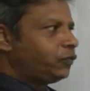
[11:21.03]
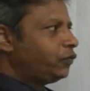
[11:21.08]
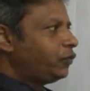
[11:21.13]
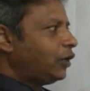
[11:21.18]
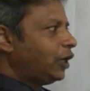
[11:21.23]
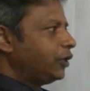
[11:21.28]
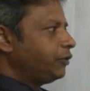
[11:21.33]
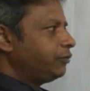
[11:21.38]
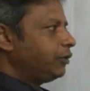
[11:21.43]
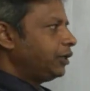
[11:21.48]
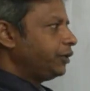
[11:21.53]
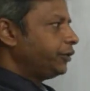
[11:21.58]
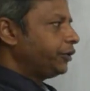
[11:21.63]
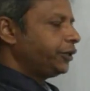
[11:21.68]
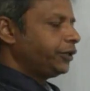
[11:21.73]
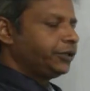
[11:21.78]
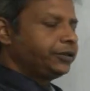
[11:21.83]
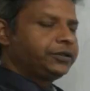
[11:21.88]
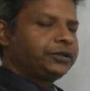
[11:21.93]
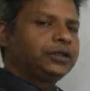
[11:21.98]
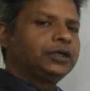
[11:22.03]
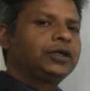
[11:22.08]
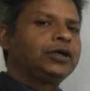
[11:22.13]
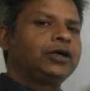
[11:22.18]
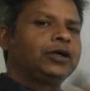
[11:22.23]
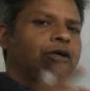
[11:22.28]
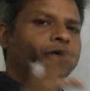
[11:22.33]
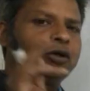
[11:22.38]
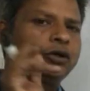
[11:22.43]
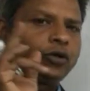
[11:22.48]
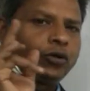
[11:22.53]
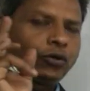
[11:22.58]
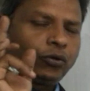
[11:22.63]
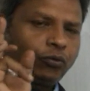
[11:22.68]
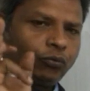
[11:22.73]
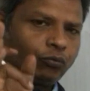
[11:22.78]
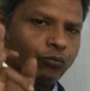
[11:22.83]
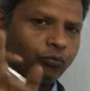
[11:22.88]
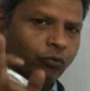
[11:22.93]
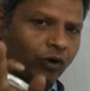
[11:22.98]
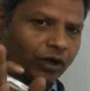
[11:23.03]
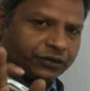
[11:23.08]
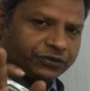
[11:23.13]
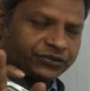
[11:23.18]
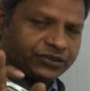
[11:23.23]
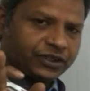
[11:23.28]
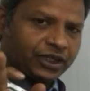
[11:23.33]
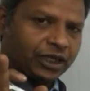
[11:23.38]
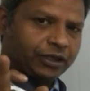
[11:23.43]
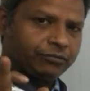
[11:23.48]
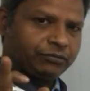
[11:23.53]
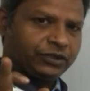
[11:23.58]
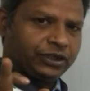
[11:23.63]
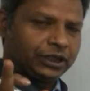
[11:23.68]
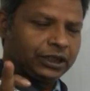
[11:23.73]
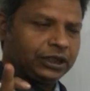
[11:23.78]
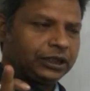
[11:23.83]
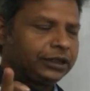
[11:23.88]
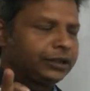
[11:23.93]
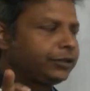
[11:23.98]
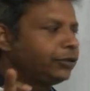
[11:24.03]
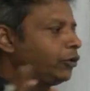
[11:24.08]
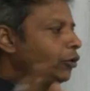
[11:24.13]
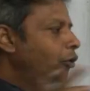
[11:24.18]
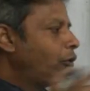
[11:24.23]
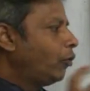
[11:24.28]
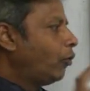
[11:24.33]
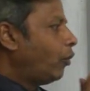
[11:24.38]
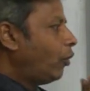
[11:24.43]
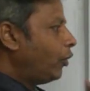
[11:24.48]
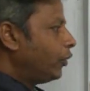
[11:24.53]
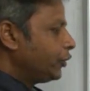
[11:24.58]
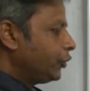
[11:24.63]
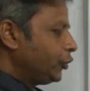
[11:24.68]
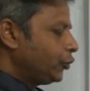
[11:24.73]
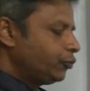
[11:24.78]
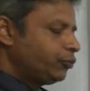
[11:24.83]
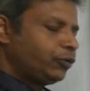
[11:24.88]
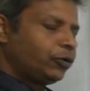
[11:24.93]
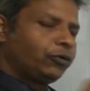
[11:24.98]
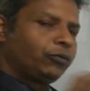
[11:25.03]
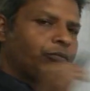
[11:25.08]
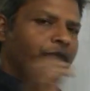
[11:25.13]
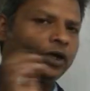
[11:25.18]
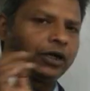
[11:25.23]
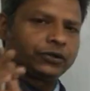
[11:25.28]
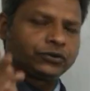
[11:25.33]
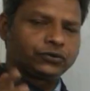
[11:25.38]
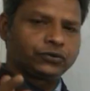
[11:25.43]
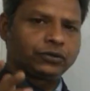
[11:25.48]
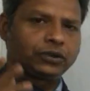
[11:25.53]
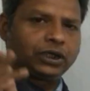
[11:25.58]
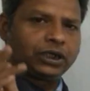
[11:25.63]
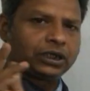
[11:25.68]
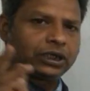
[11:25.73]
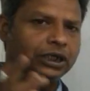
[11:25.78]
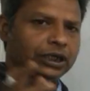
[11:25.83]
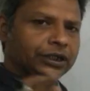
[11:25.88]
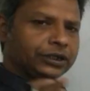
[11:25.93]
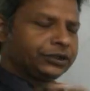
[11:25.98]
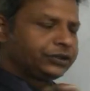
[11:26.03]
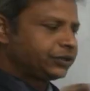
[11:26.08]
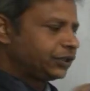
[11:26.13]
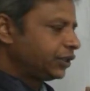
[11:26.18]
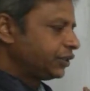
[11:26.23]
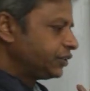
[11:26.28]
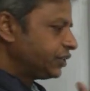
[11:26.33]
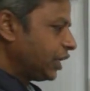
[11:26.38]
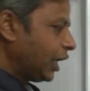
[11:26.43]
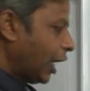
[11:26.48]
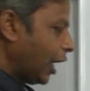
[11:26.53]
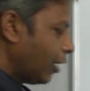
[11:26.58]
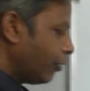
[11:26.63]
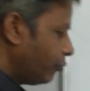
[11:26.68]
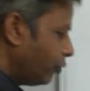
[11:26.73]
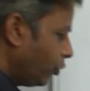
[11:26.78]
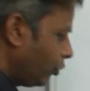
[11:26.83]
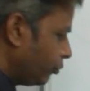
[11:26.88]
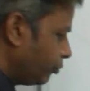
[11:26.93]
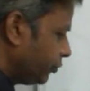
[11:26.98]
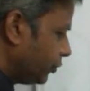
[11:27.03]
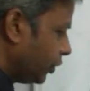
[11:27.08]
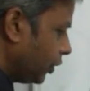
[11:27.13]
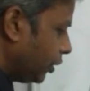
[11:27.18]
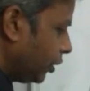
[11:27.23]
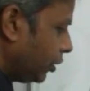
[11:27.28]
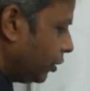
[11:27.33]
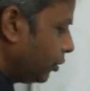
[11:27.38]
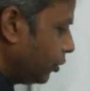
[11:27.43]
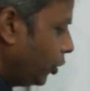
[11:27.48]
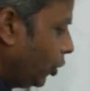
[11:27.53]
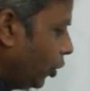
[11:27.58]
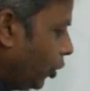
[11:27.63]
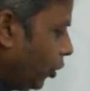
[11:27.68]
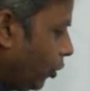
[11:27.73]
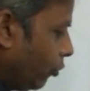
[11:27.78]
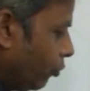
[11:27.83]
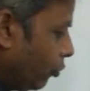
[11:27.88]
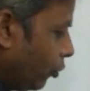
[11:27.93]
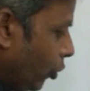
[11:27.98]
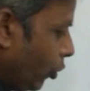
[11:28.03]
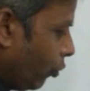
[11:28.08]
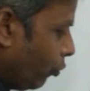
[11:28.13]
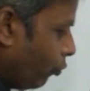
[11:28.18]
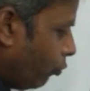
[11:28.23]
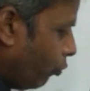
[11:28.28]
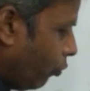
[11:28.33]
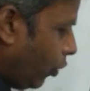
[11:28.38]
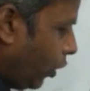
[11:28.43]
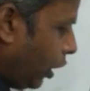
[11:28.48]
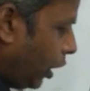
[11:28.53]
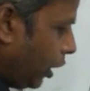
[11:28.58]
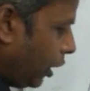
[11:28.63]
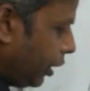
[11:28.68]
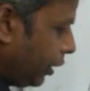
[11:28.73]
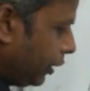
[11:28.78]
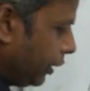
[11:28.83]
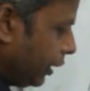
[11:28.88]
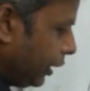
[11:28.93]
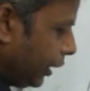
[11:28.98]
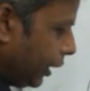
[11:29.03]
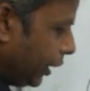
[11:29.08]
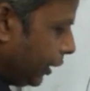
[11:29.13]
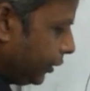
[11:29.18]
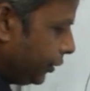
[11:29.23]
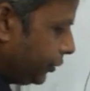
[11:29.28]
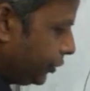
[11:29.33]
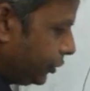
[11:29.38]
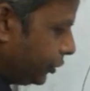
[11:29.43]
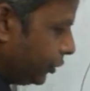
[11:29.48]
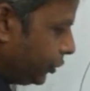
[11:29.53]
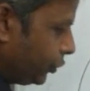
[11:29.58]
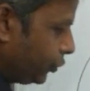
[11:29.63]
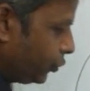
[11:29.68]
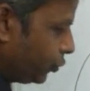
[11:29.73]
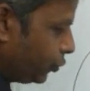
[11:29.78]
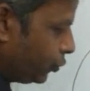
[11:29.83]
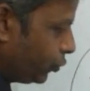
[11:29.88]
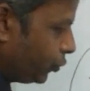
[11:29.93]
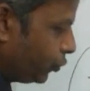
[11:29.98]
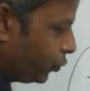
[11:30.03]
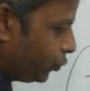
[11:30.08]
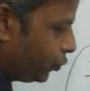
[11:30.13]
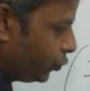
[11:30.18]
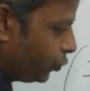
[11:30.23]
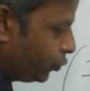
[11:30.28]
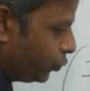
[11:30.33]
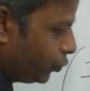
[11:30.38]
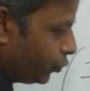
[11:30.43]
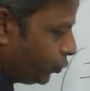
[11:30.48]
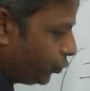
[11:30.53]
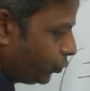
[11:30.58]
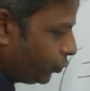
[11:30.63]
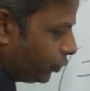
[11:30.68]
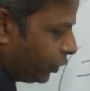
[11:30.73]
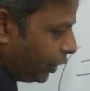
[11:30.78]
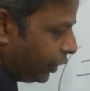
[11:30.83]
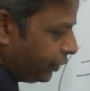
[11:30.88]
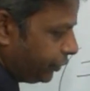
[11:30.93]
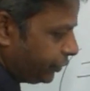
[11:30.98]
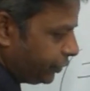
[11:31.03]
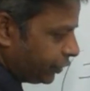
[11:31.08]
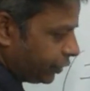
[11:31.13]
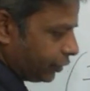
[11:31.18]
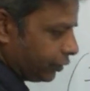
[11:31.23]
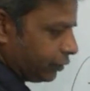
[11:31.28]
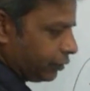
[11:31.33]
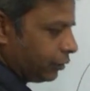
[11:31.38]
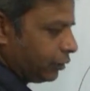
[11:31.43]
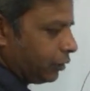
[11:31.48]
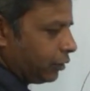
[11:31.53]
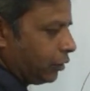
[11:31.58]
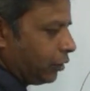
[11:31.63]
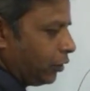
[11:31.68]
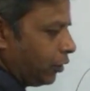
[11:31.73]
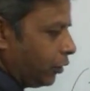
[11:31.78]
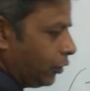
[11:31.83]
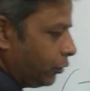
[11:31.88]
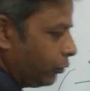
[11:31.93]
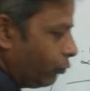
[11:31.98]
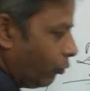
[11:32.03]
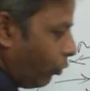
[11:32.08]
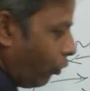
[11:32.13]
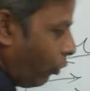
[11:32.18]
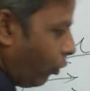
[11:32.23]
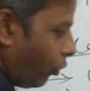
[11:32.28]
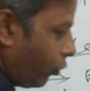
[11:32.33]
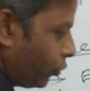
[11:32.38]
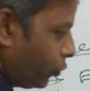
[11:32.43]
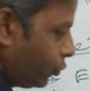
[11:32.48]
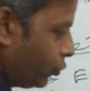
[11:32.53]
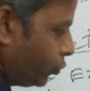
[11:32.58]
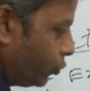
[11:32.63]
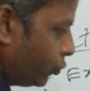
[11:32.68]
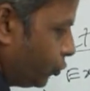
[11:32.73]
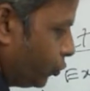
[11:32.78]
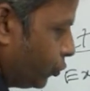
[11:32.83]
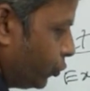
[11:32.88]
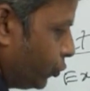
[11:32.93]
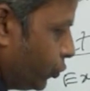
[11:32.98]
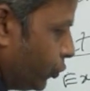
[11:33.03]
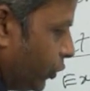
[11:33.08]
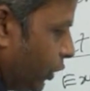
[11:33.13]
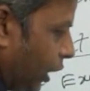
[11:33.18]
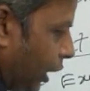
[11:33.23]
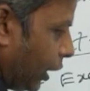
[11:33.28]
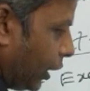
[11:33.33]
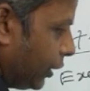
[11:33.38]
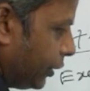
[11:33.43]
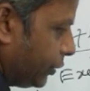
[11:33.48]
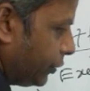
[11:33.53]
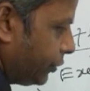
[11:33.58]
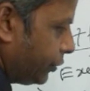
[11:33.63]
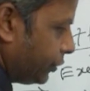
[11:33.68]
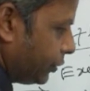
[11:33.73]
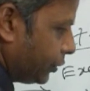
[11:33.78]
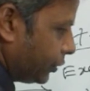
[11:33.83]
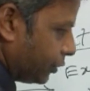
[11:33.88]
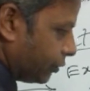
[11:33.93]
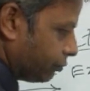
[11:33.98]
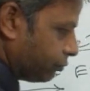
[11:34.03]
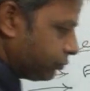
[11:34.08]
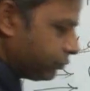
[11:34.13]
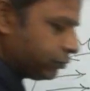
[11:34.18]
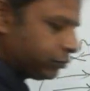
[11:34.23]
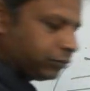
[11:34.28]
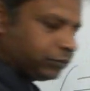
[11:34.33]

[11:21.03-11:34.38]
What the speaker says: 500 once time daily, or if your blood sugar conditions above the 180 to 220 or 280